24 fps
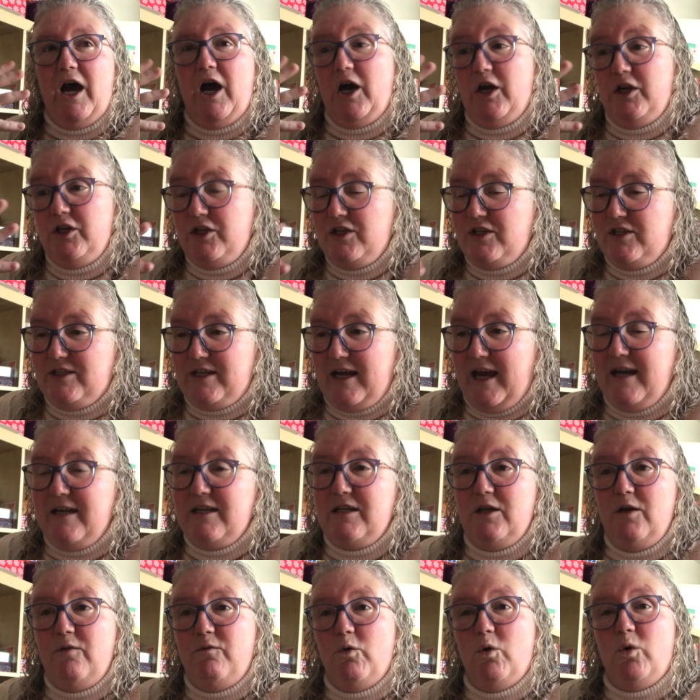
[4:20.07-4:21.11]

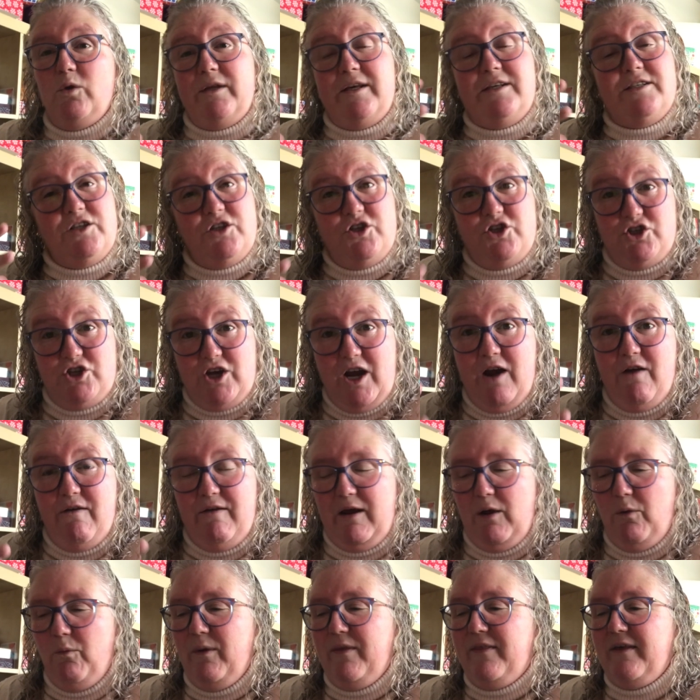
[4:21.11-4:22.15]
understanding of all this and sharing
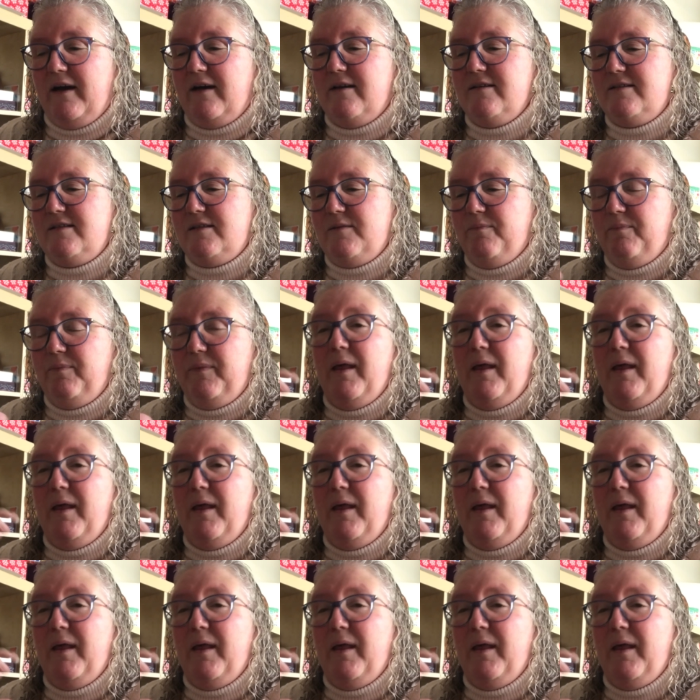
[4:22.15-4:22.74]
it with us,